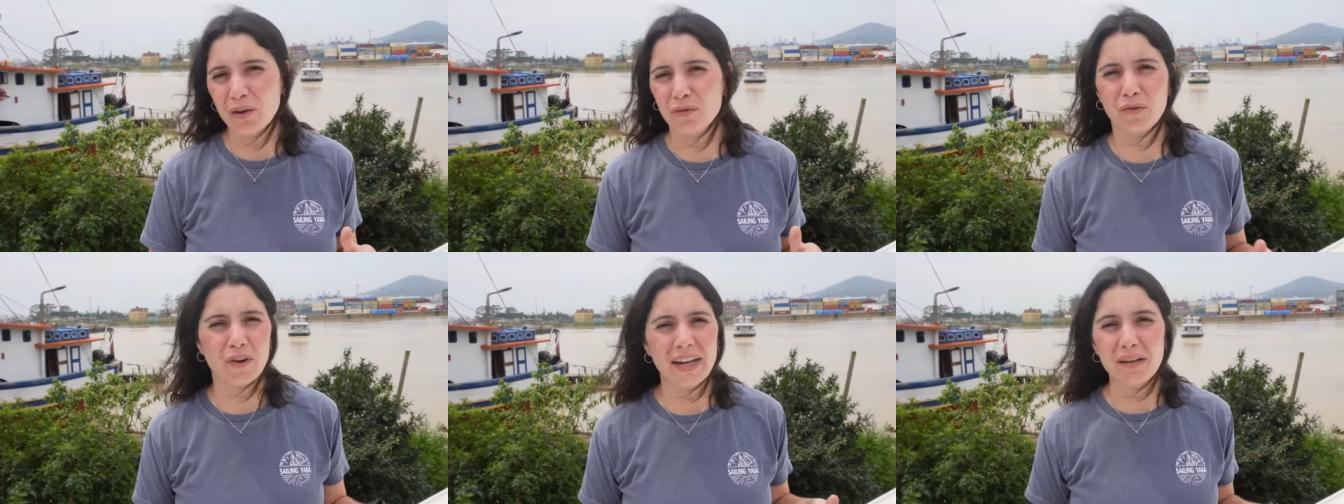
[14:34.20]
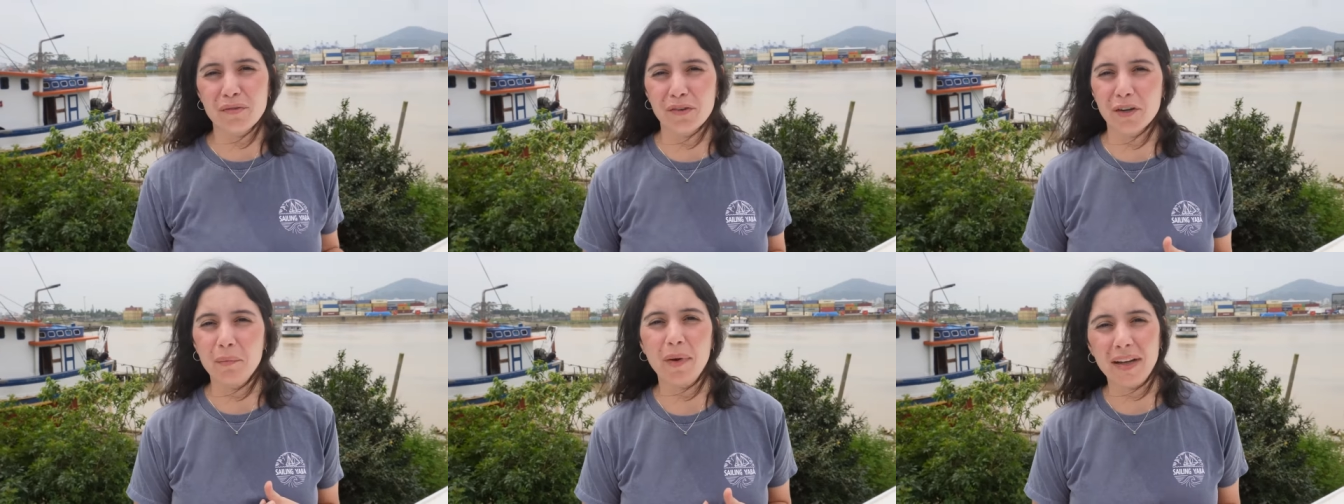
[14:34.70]
of rain
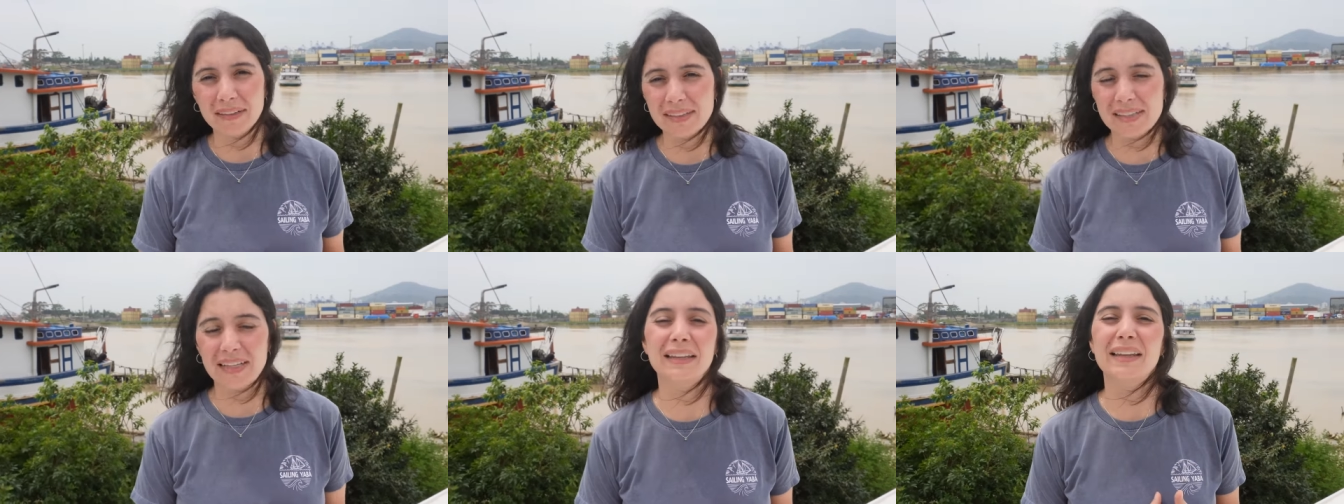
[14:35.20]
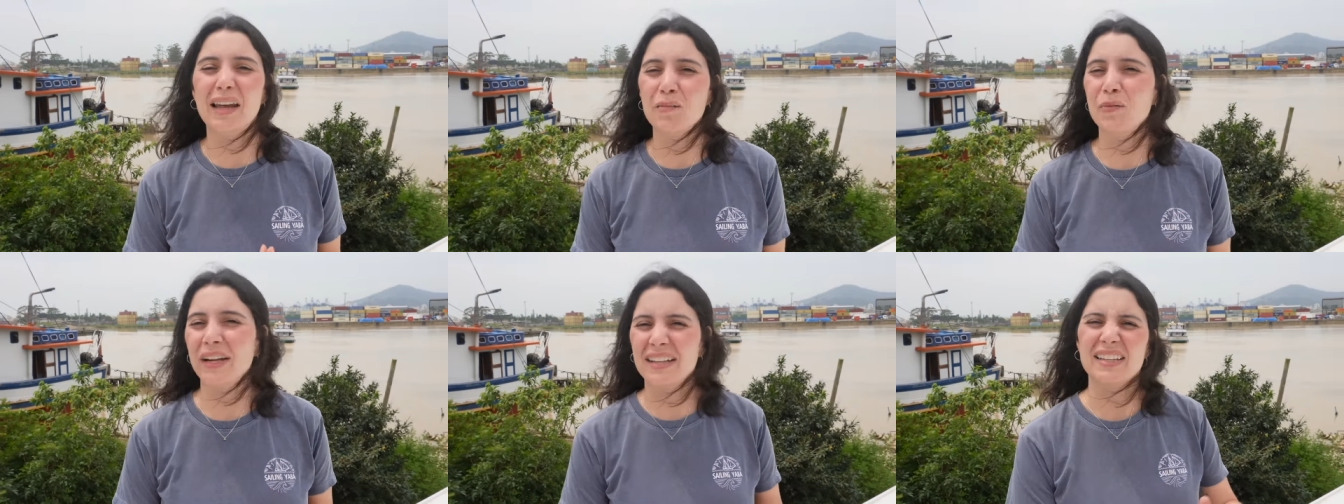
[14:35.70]
for months, and
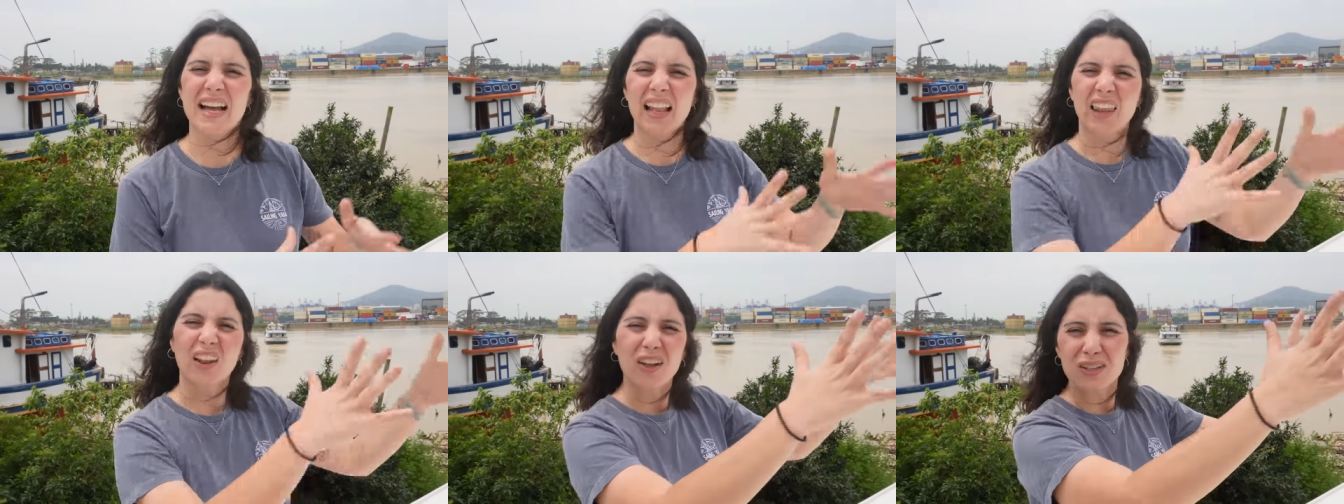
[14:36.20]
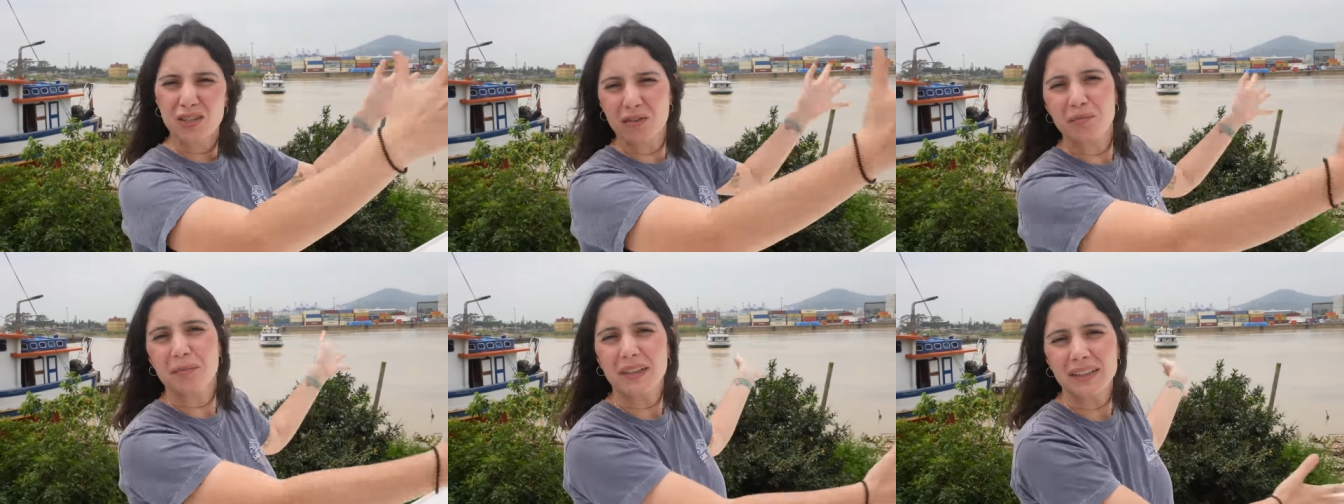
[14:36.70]
that brings a lot
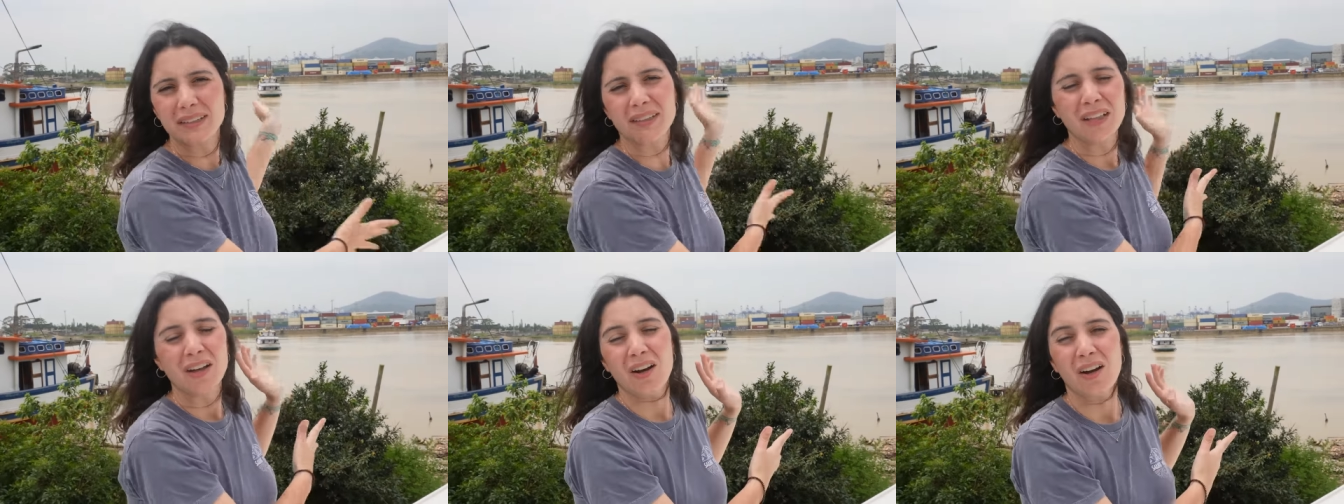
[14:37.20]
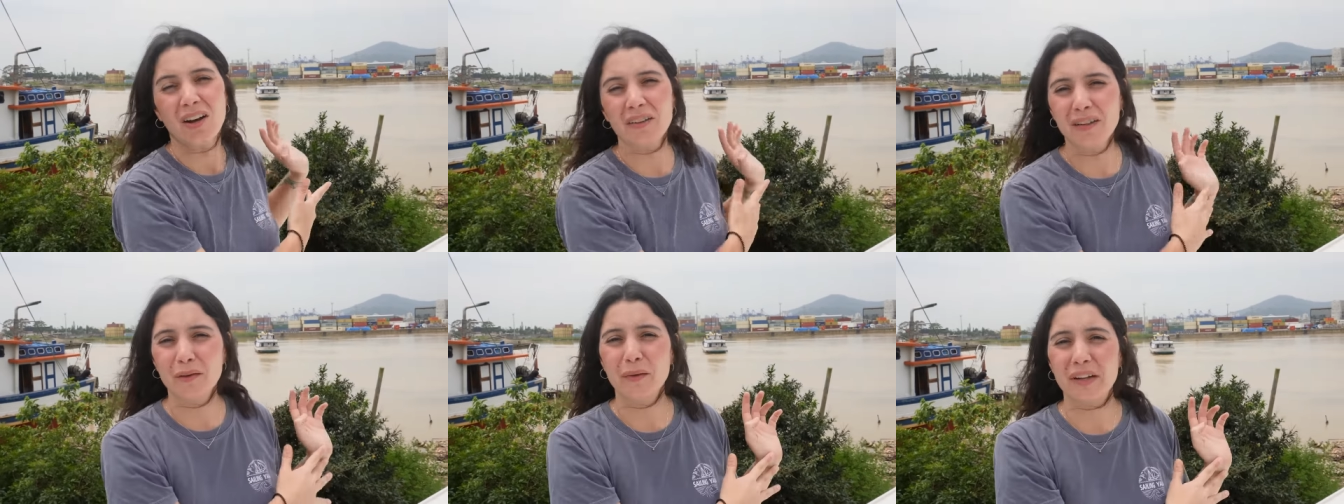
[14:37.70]
of mud
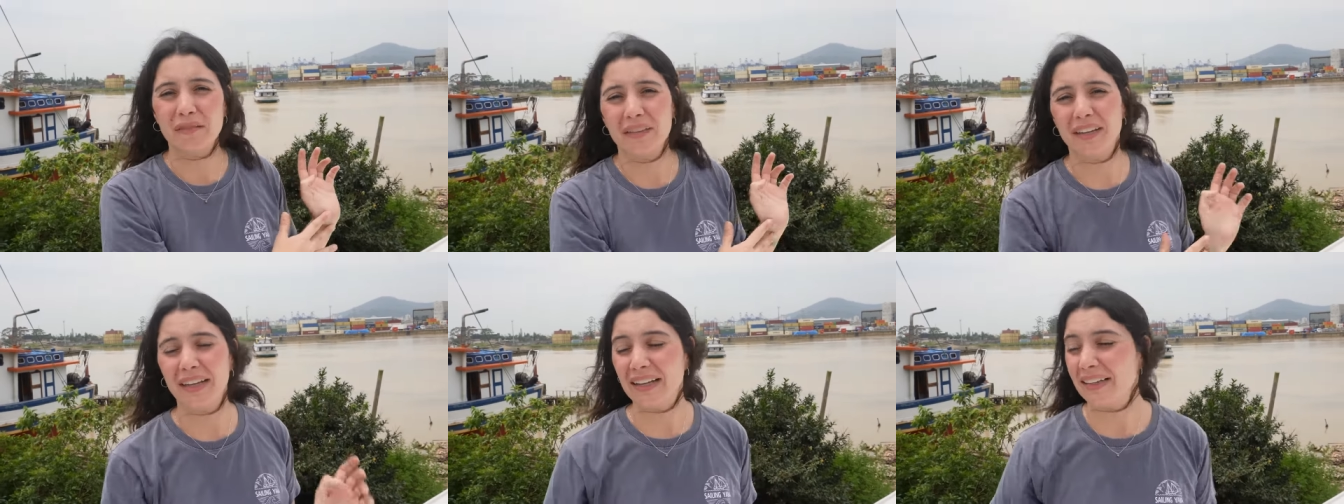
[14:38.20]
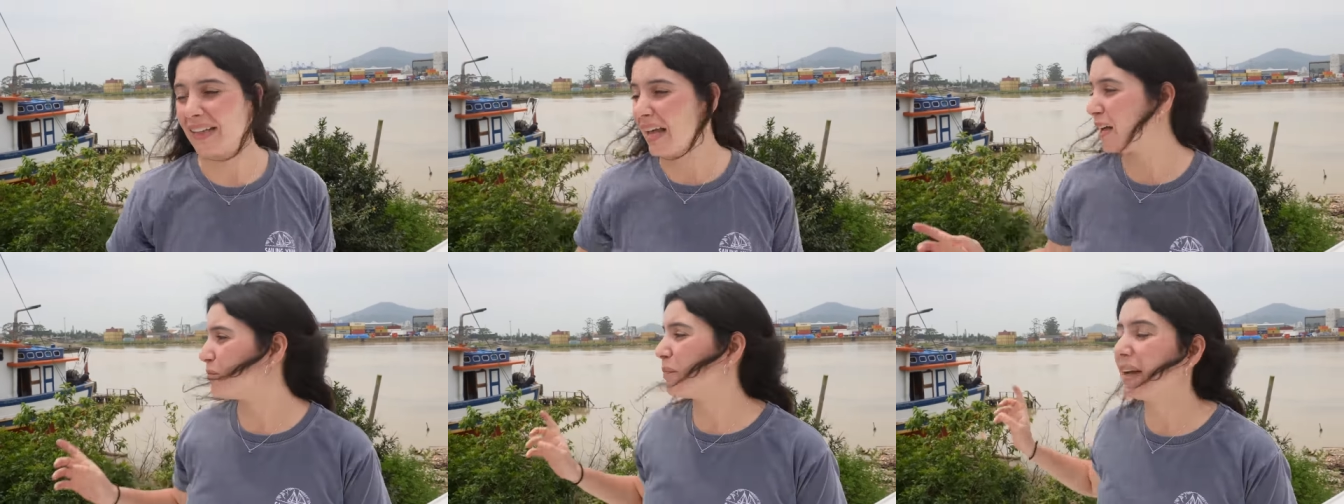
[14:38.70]
on the river, and
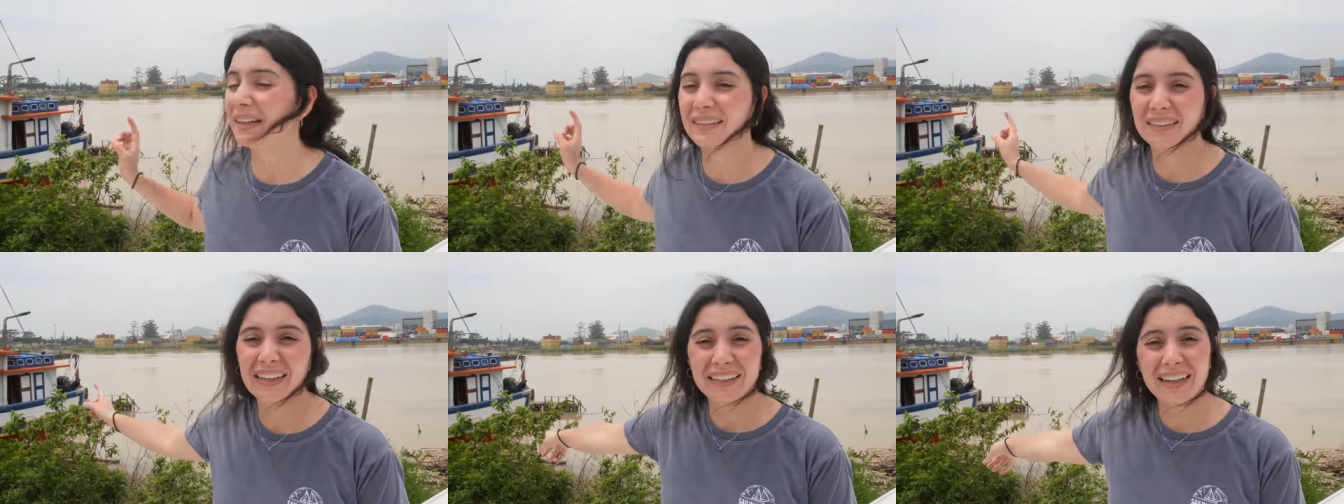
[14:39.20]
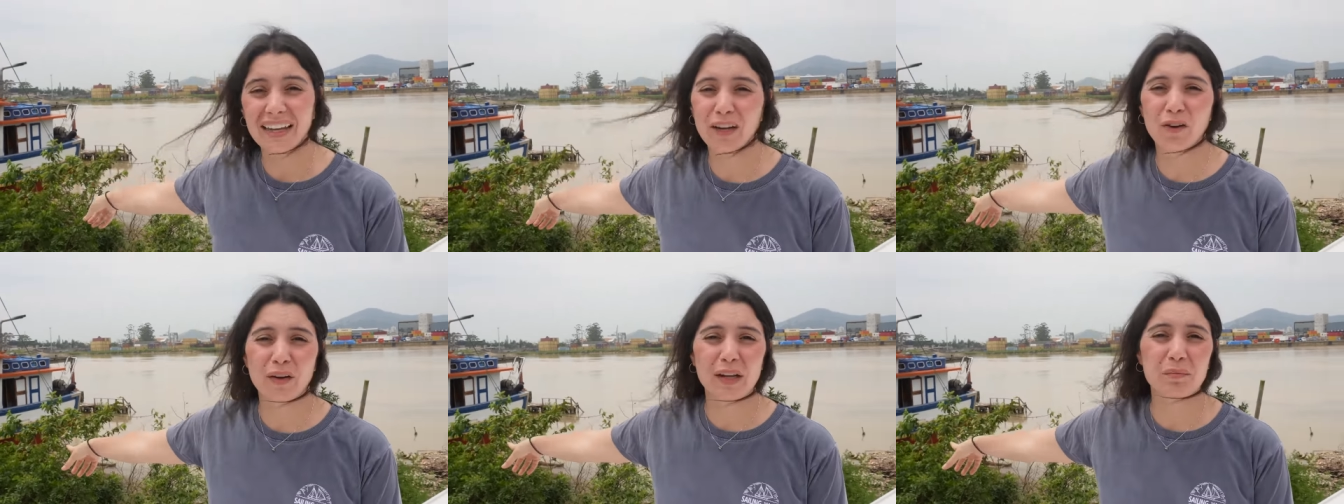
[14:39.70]
that meant that
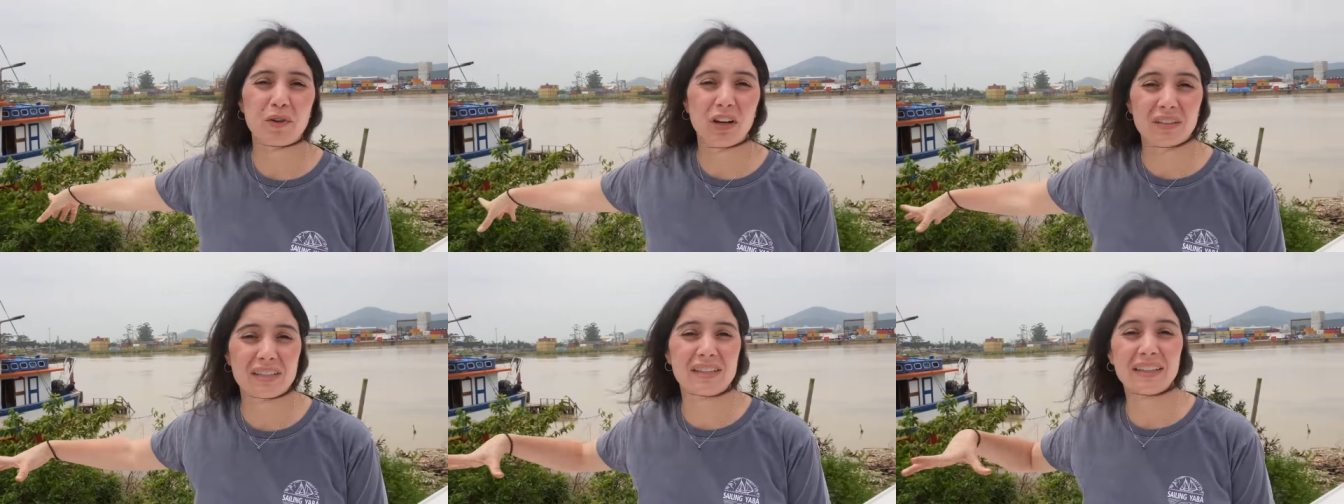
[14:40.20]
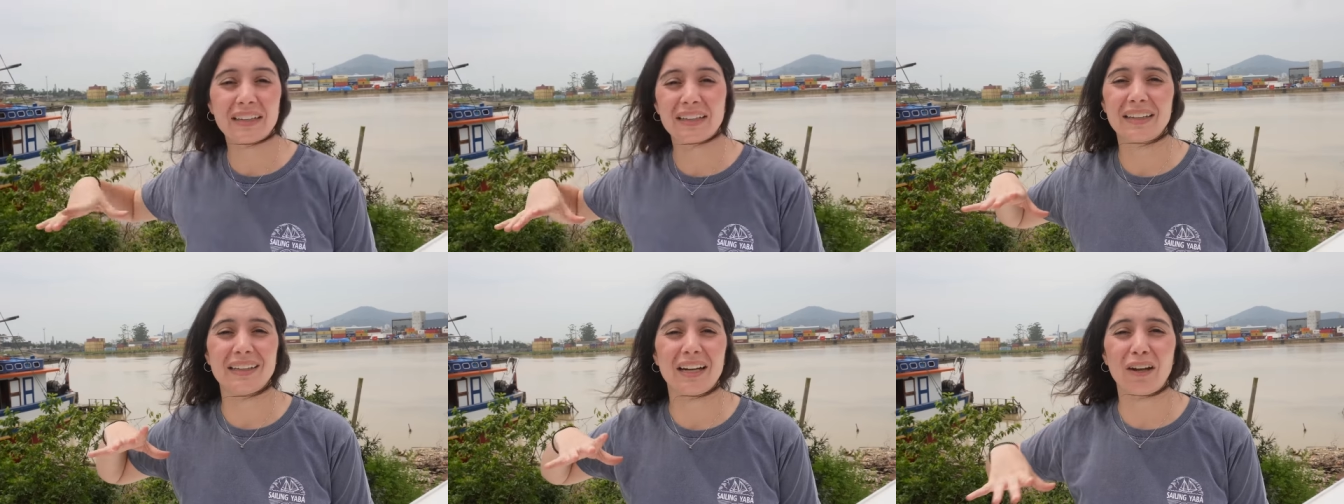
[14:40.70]
that crib got
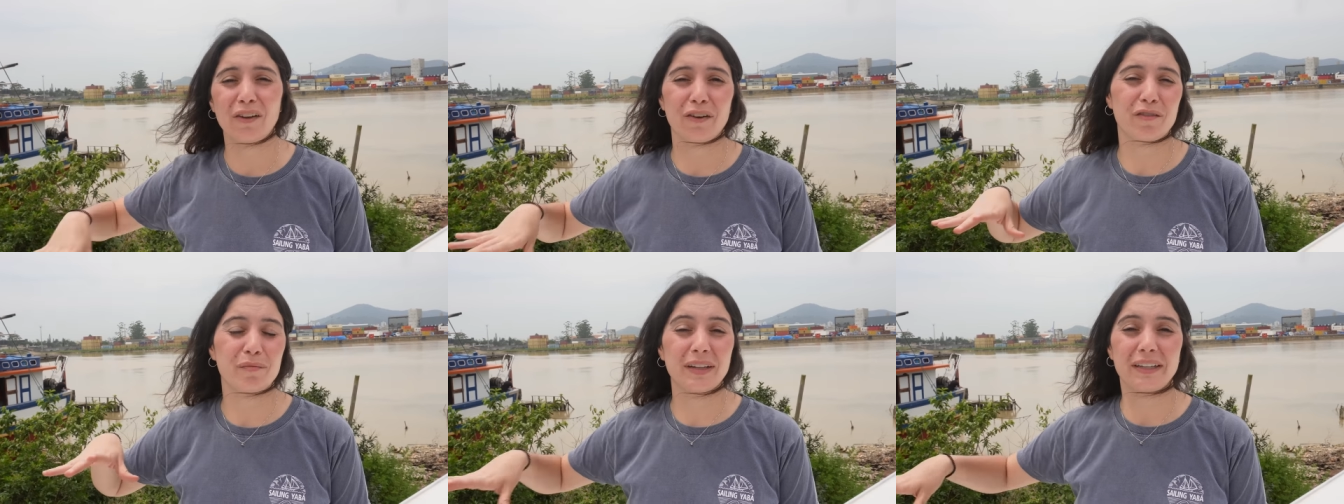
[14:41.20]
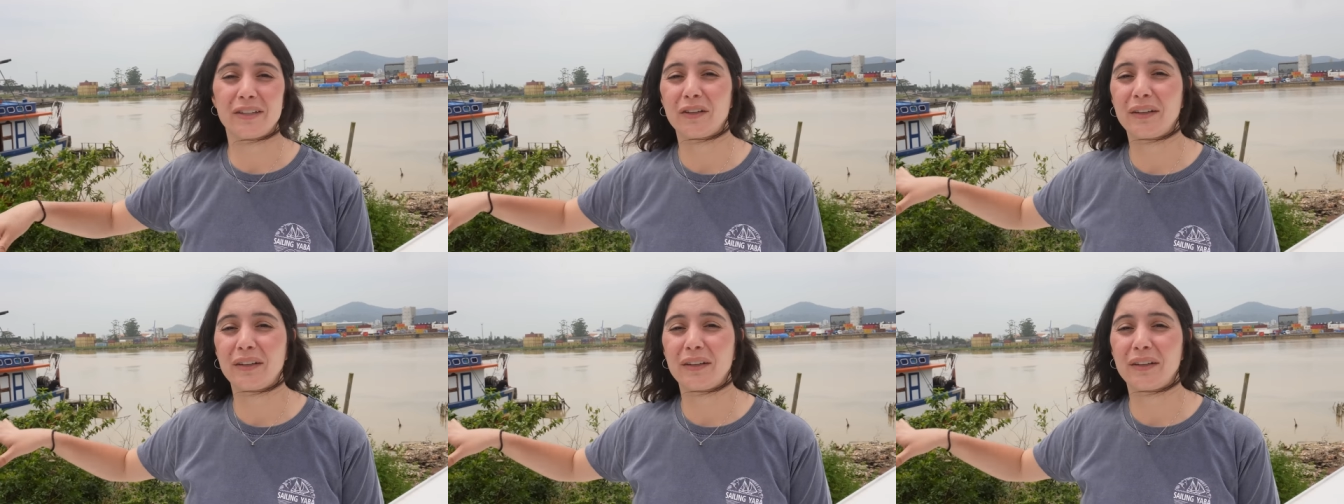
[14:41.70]
stuck in a lot of mud.